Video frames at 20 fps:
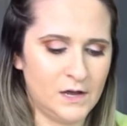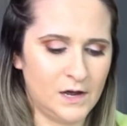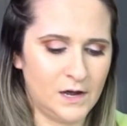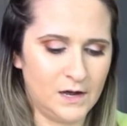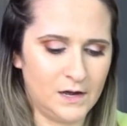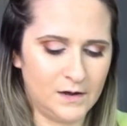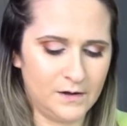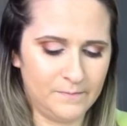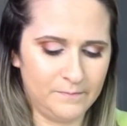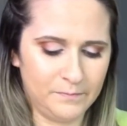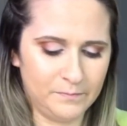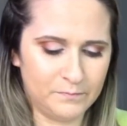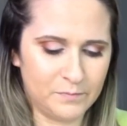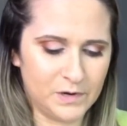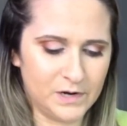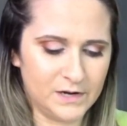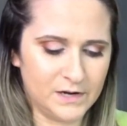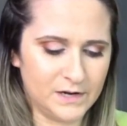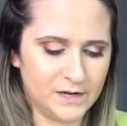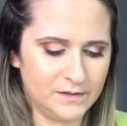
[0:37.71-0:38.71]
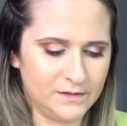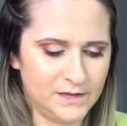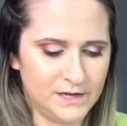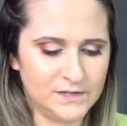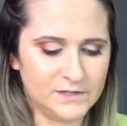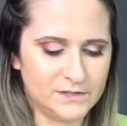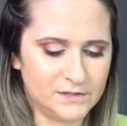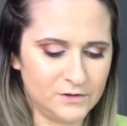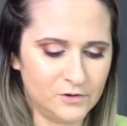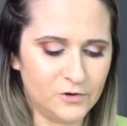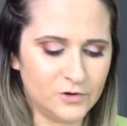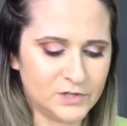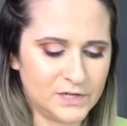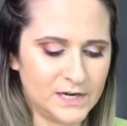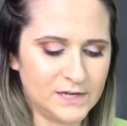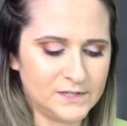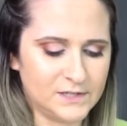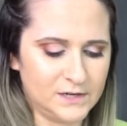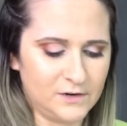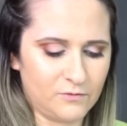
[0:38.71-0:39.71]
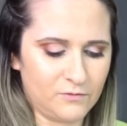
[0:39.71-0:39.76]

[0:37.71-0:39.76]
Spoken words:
But this looks like it's an